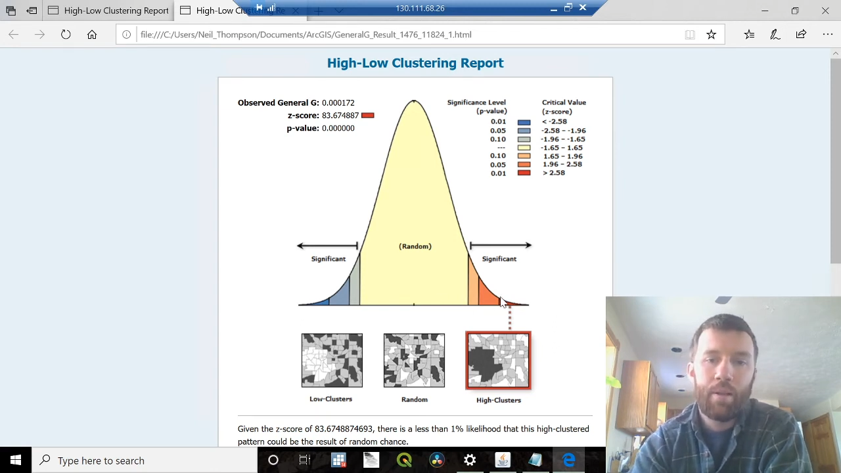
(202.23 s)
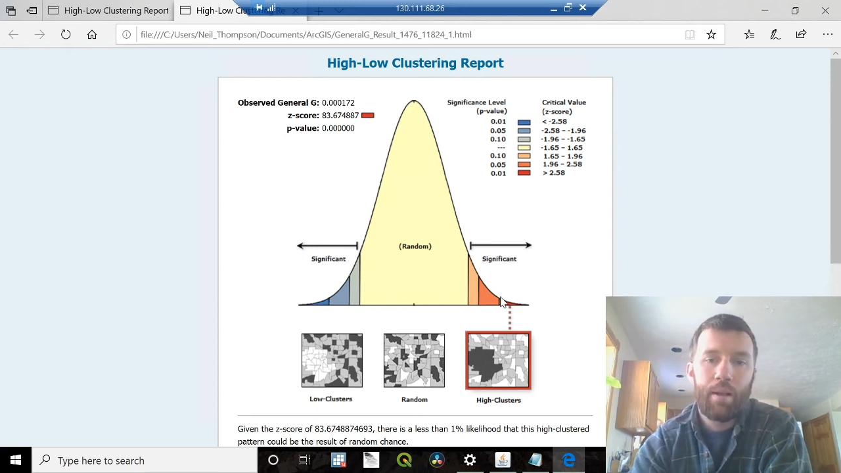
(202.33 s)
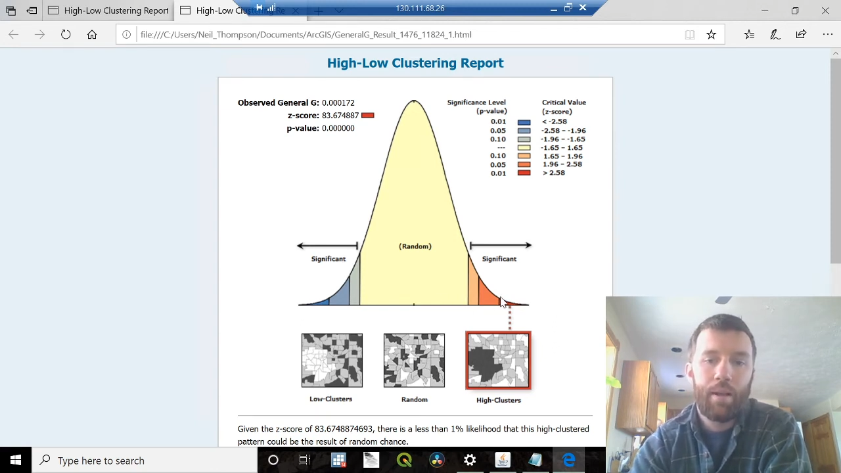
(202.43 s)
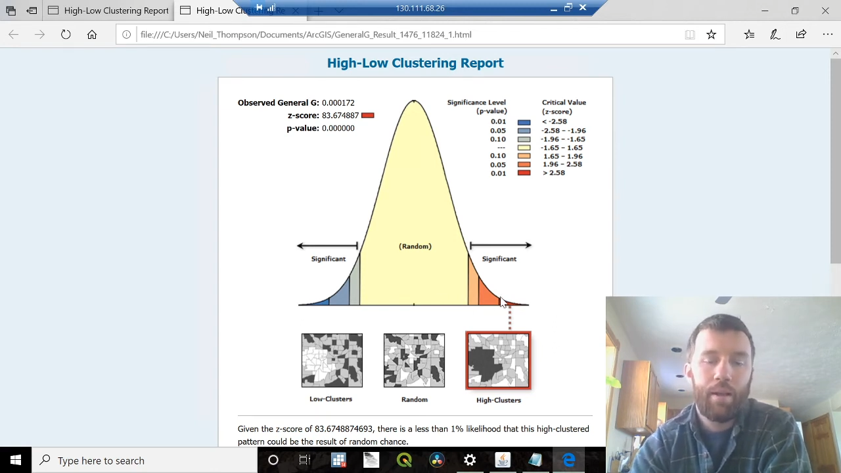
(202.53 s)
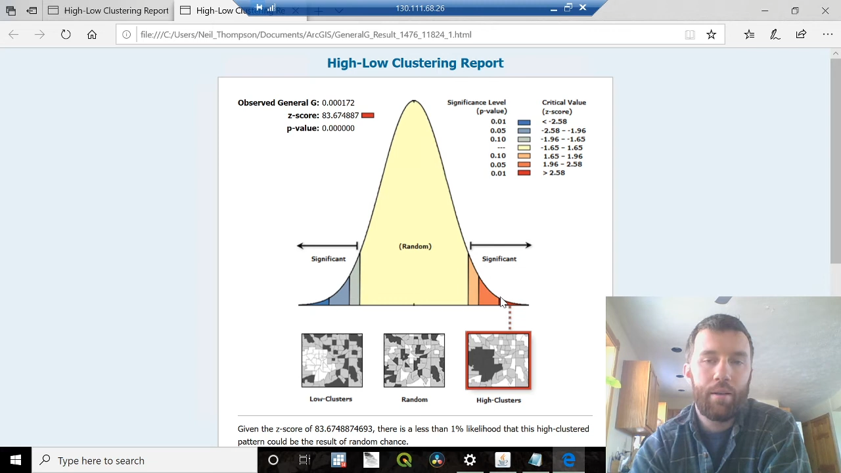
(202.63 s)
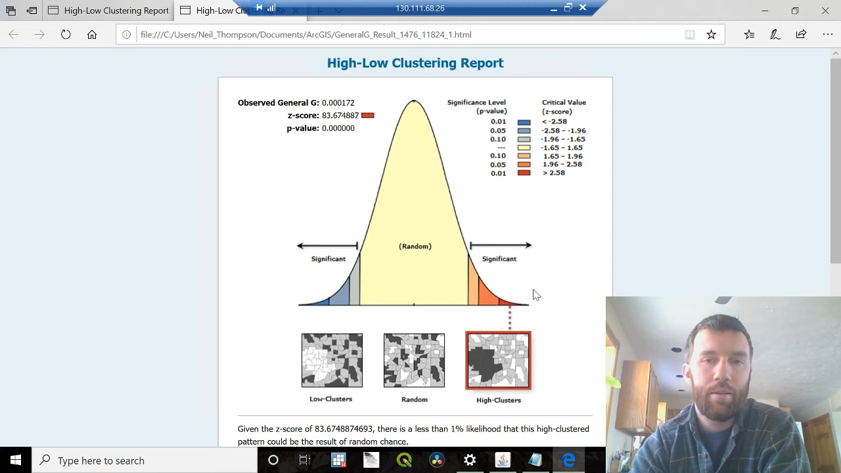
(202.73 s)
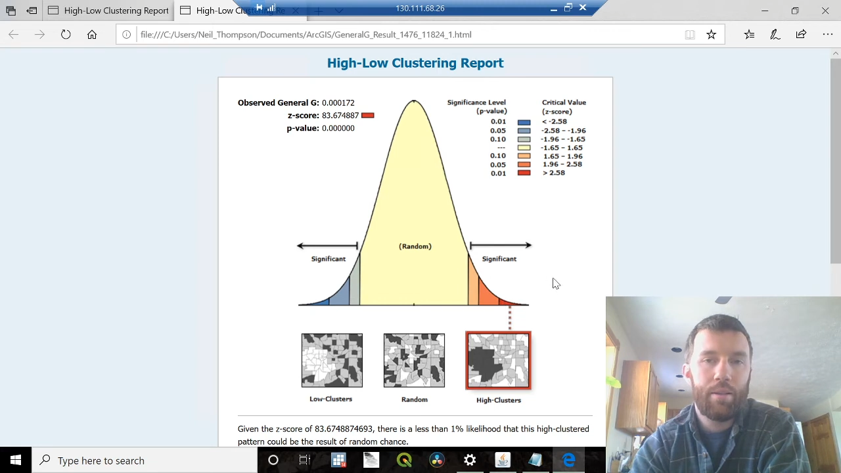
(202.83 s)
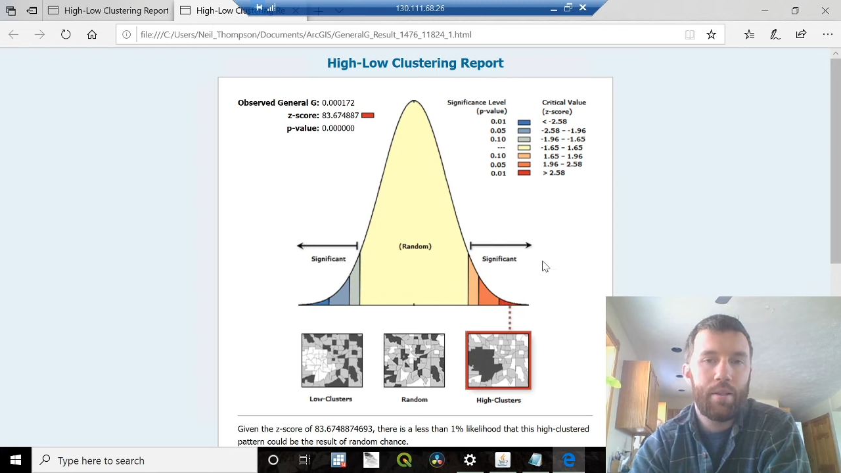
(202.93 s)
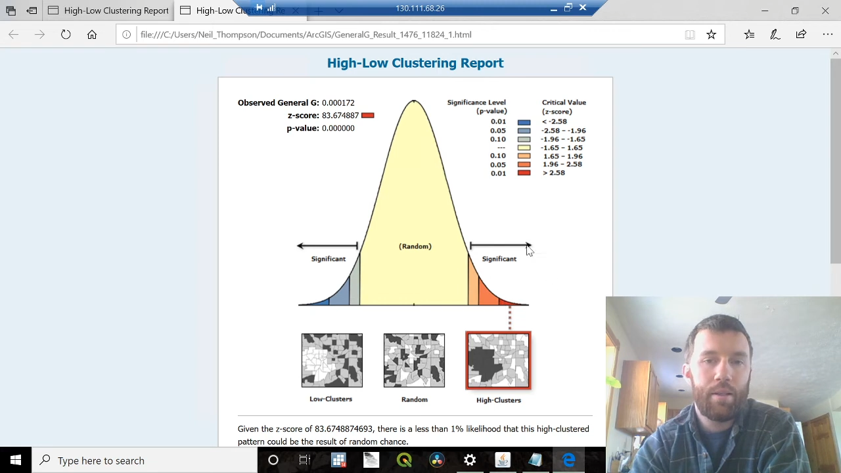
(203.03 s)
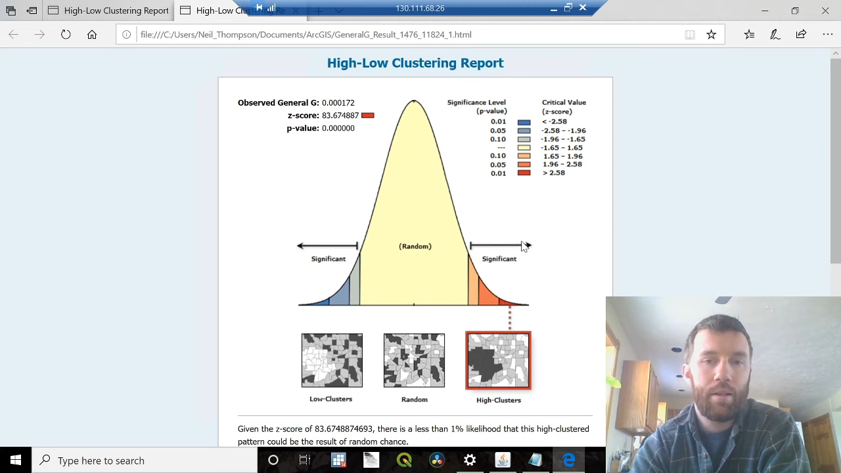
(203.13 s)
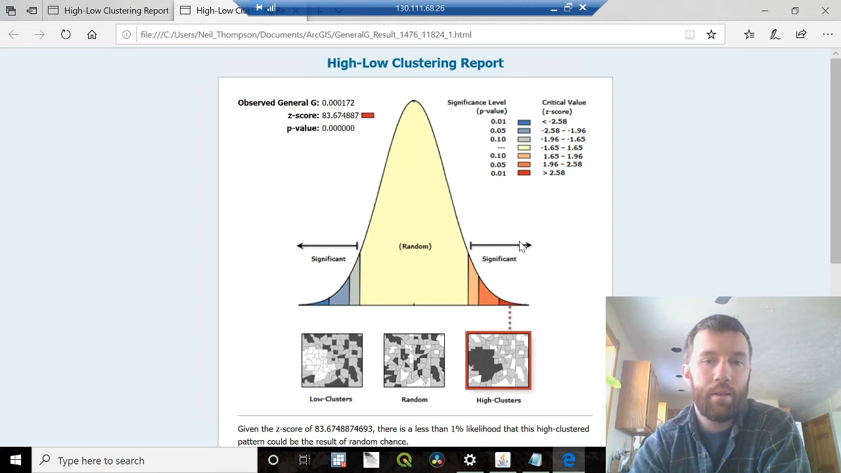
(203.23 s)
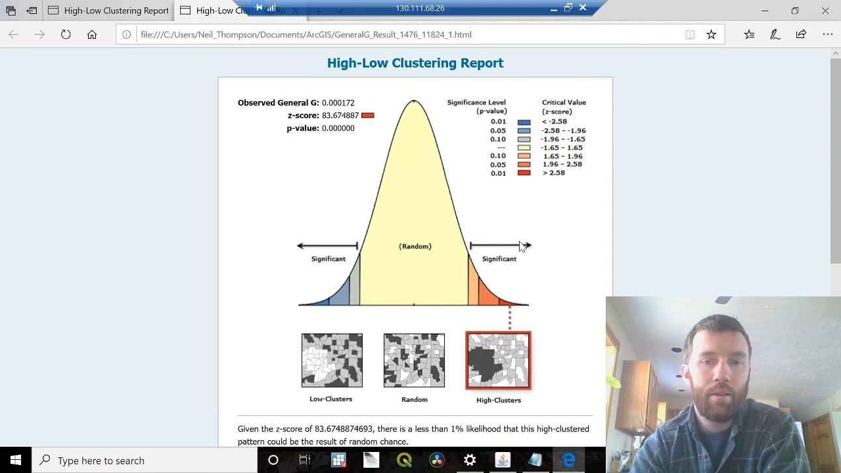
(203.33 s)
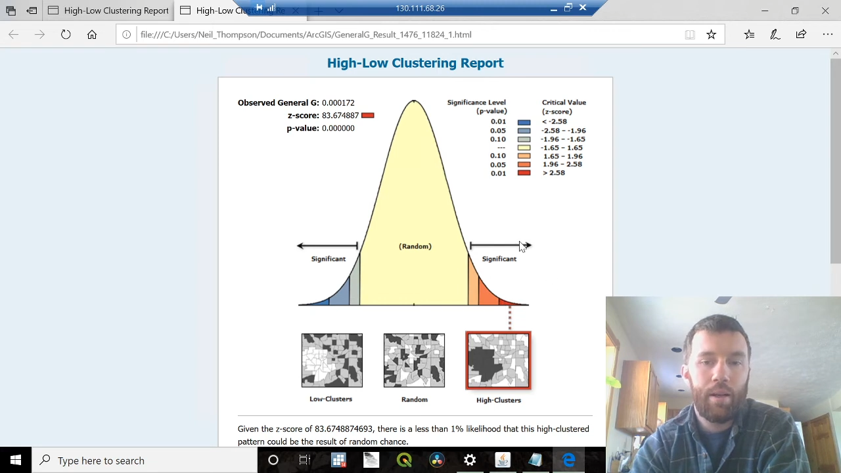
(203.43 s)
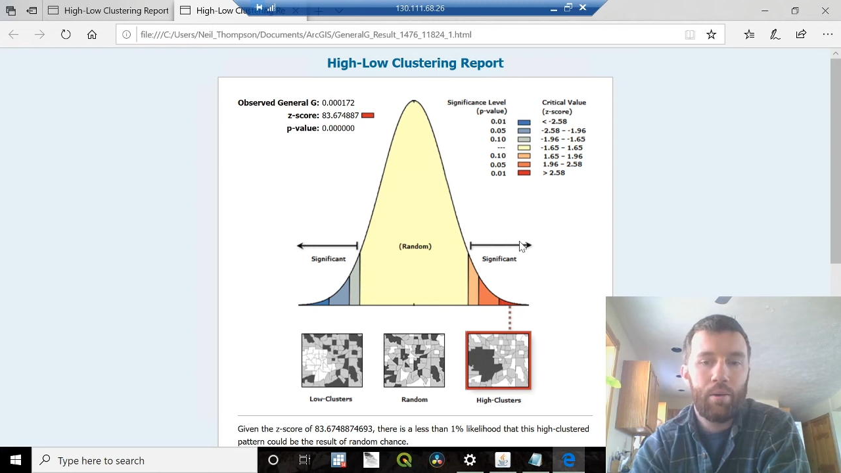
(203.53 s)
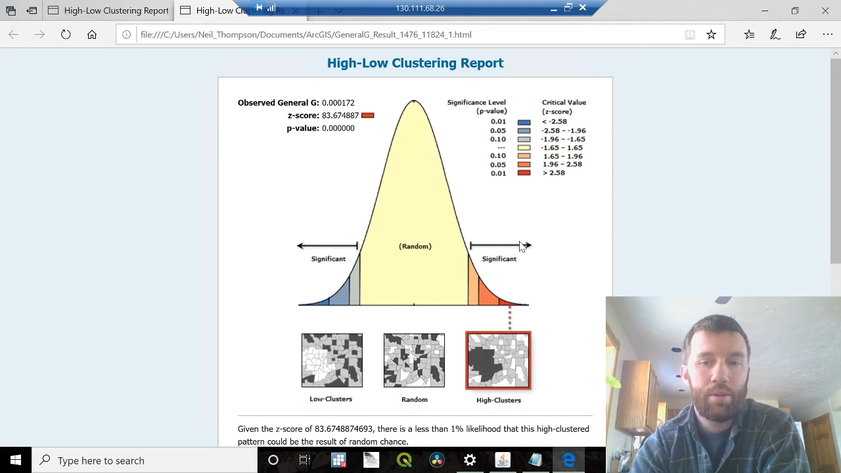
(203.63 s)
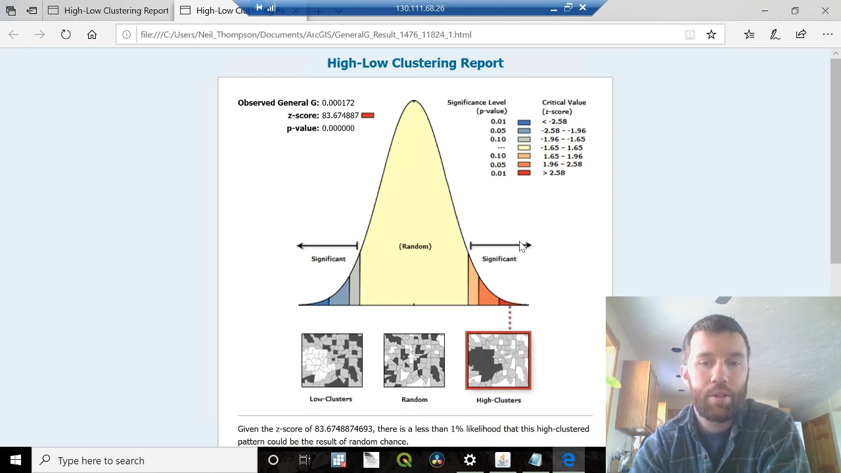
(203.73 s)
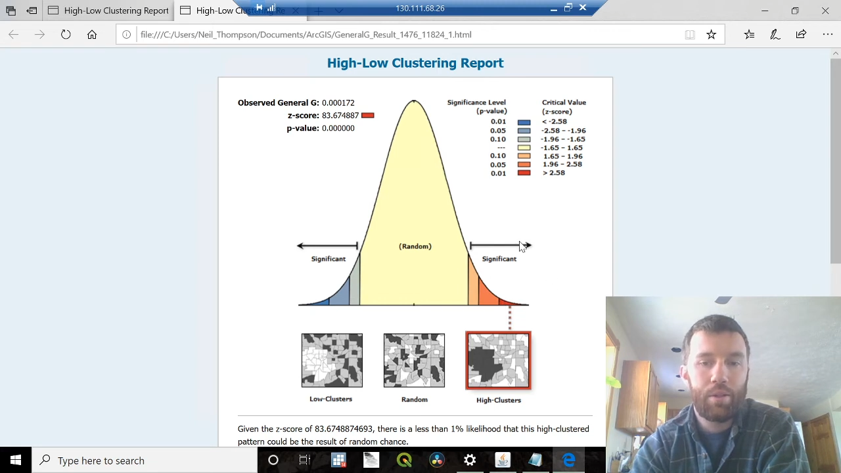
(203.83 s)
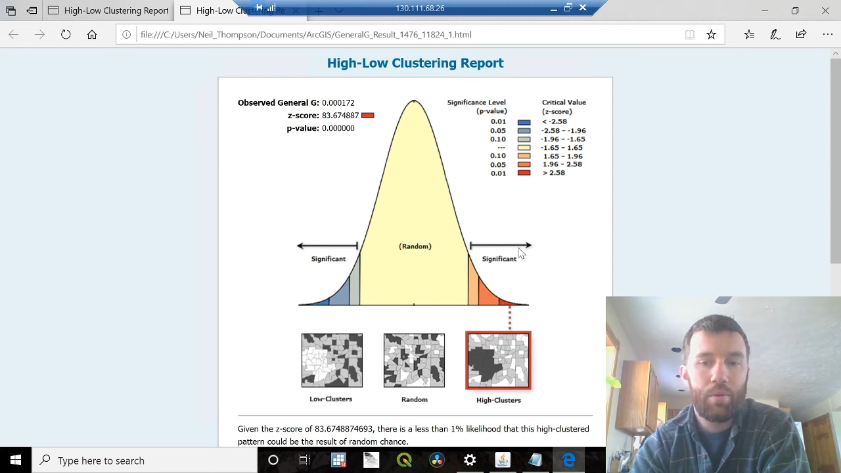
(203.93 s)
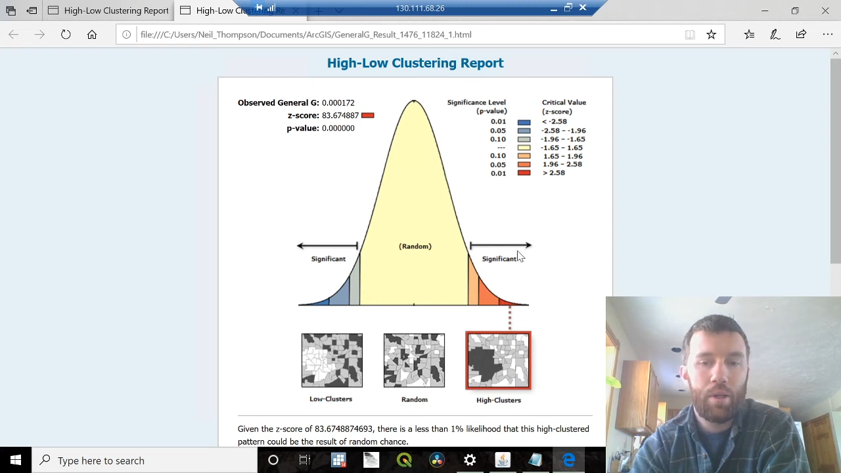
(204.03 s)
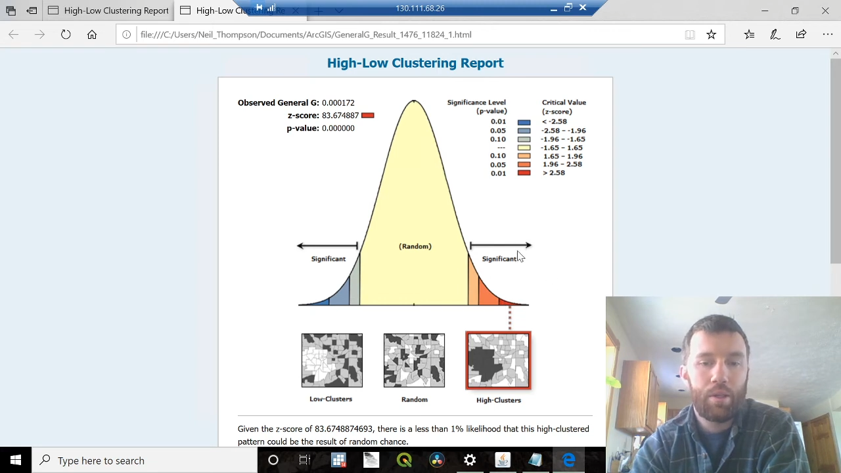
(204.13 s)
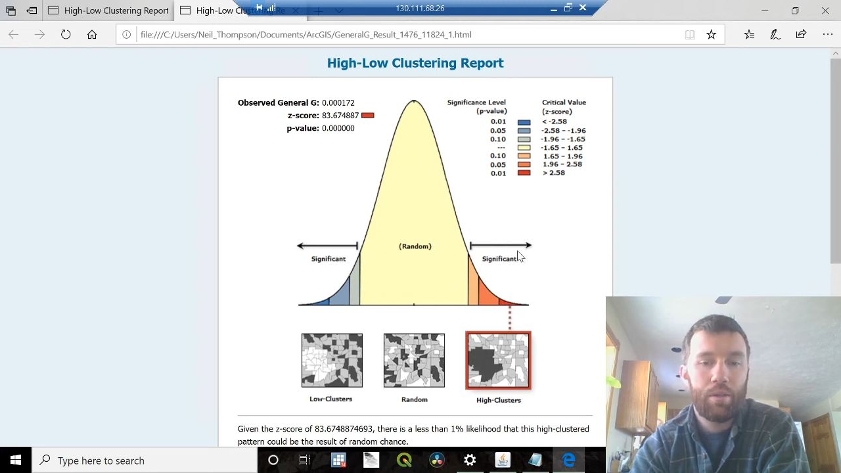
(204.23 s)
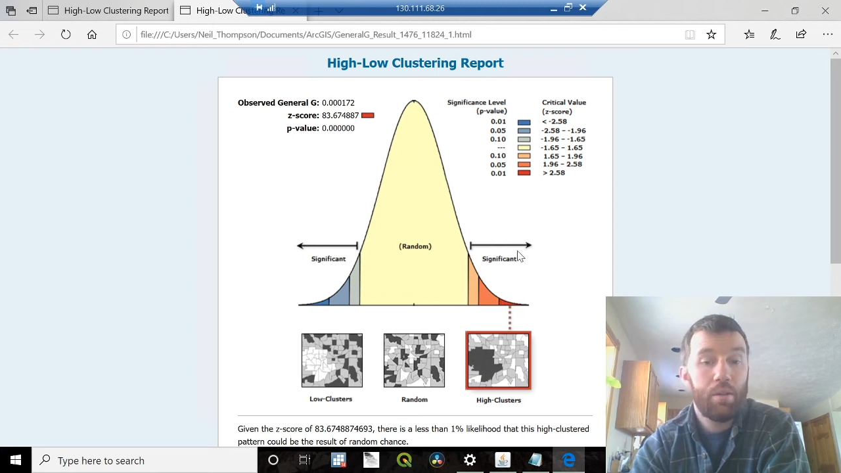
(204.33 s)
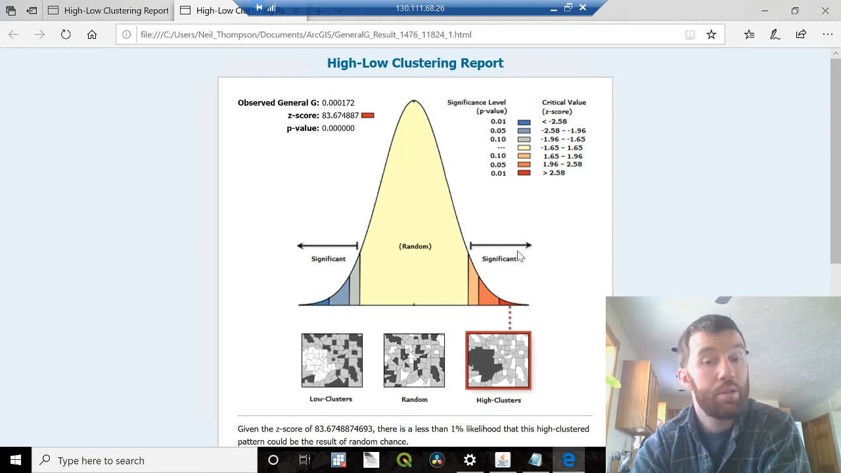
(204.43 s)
And in our situation,